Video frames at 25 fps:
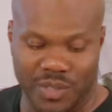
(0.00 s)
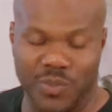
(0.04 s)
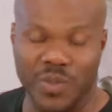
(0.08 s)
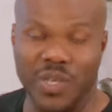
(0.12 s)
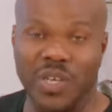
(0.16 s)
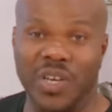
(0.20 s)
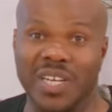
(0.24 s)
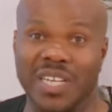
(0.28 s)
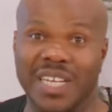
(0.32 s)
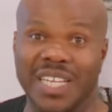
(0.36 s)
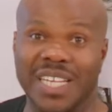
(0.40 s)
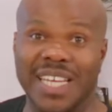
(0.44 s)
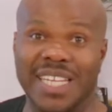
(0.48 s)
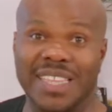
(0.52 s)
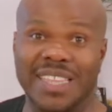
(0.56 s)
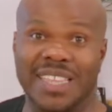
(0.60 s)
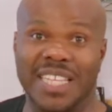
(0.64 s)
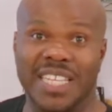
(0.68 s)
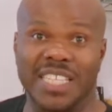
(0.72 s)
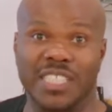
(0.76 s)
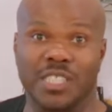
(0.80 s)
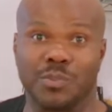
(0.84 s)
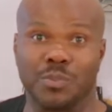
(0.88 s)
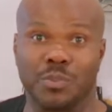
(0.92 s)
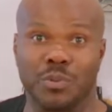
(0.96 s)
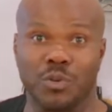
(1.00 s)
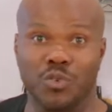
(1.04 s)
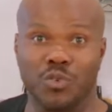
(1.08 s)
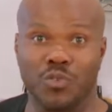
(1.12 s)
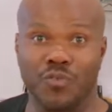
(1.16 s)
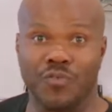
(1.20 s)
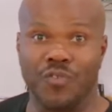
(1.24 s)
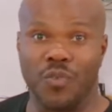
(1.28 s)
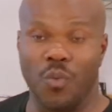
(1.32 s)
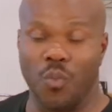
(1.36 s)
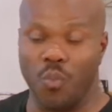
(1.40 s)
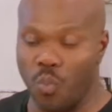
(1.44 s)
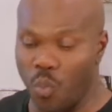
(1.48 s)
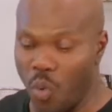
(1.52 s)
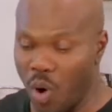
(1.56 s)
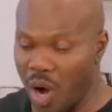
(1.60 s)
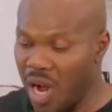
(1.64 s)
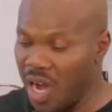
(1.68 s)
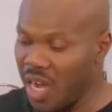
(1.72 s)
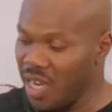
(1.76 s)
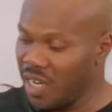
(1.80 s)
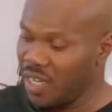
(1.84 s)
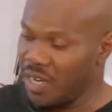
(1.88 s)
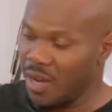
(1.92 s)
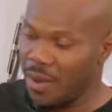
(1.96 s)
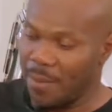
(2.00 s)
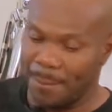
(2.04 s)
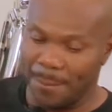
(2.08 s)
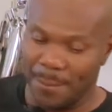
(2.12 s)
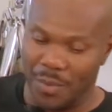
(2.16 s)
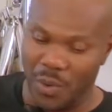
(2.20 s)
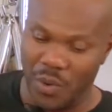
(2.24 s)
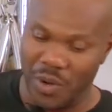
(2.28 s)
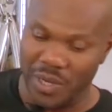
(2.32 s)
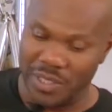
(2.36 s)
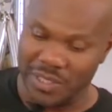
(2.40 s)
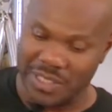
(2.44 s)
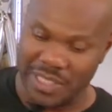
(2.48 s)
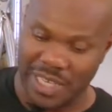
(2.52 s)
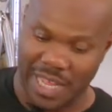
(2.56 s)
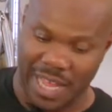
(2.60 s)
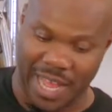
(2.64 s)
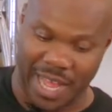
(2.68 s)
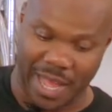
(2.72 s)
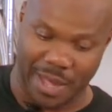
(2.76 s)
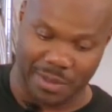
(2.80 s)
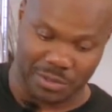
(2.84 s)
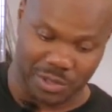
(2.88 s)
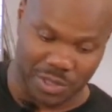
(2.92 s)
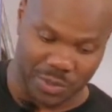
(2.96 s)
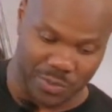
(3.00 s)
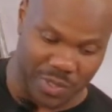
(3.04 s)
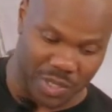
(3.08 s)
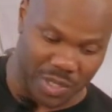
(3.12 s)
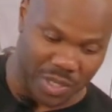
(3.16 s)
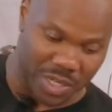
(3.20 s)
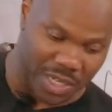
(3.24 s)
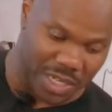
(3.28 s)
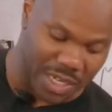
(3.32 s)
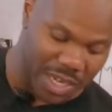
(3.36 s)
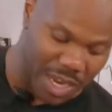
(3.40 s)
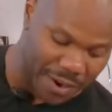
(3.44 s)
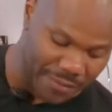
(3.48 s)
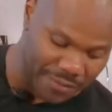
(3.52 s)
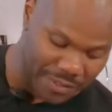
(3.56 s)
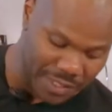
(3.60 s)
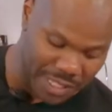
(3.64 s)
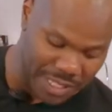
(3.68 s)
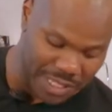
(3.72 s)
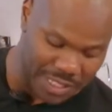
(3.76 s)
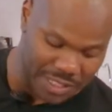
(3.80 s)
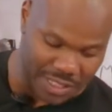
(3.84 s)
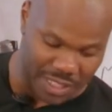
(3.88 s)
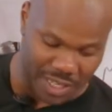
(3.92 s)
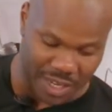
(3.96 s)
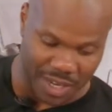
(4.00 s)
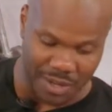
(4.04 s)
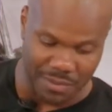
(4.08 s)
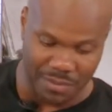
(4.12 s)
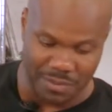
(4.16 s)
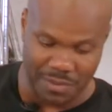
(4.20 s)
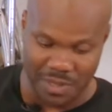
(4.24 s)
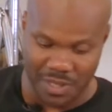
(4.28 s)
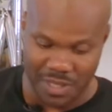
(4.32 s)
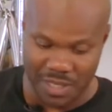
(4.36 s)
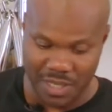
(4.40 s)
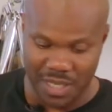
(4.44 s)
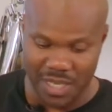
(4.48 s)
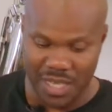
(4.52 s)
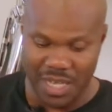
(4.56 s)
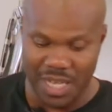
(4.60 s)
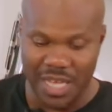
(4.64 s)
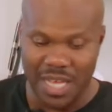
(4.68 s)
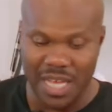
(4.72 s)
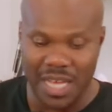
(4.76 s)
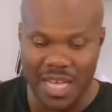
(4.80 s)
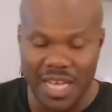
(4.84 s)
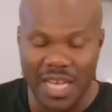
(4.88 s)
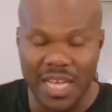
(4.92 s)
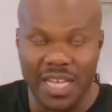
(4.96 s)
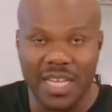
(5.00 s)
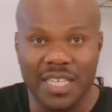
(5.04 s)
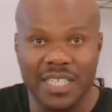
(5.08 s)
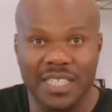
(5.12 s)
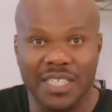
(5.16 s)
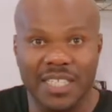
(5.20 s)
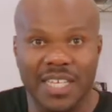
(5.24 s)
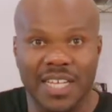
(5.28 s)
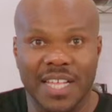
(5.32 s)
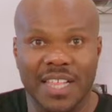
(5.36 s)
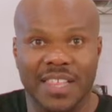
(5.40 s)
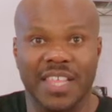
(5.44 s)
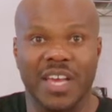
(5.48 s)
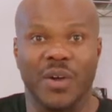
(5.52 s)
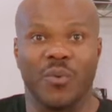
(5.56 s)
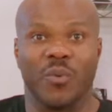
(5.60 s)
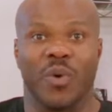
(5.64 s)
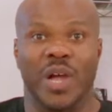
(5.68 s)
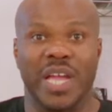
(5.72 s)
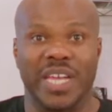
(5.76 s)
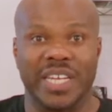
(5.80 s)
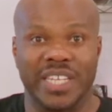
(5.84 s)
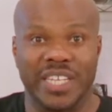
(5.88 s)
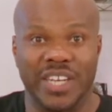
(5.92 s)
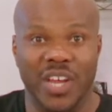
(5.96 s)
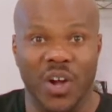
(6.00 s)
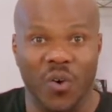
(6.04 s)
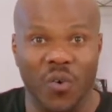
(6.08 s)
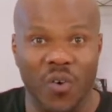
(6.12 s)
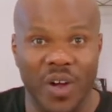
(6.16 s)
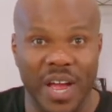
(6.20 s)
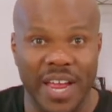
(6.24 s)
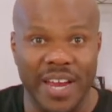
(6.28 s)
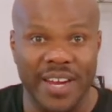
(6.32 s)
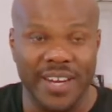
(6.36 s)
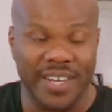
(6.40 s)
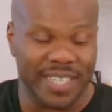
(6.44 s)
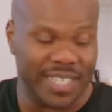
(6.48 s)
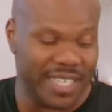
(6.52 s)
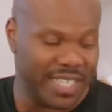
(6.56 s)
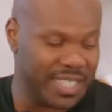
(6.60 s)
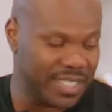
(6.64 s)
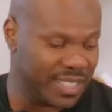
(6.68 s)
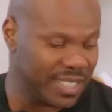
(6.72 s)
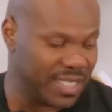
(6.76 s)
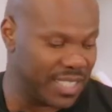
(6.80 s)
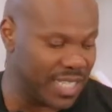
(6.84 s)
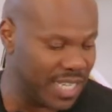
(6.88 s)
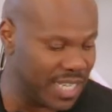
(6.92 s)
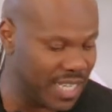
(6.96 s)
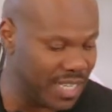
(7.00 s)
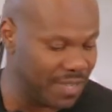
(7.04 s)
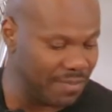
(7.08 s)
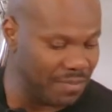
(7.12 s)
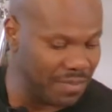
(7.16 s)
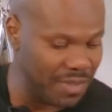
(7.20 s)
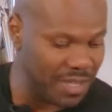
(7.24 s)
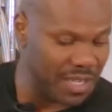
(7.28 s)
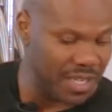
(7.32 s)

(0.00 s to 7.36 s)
we're going to let these proof one more time. So we're going to cover these up. That way no air gets in them.